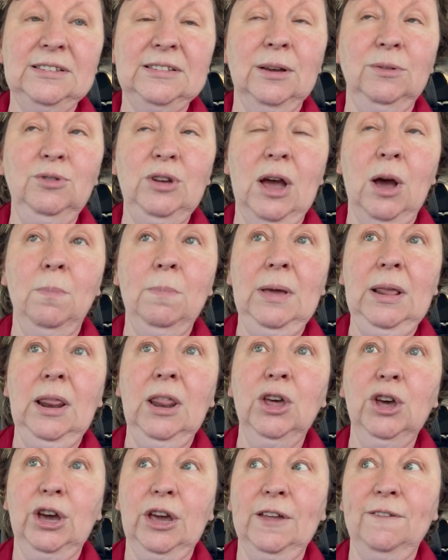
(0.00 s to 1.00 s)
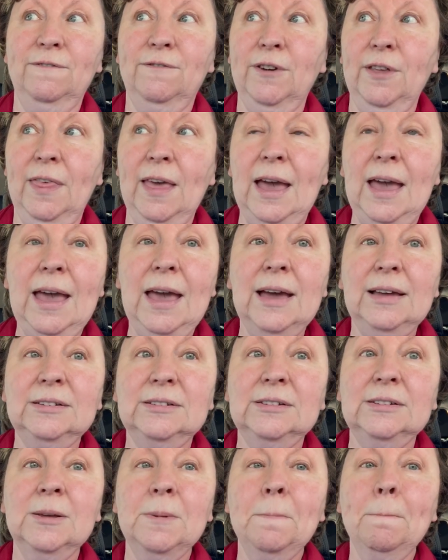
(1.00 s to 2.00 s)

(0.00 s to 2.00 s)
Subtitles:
So y'all be looking for that.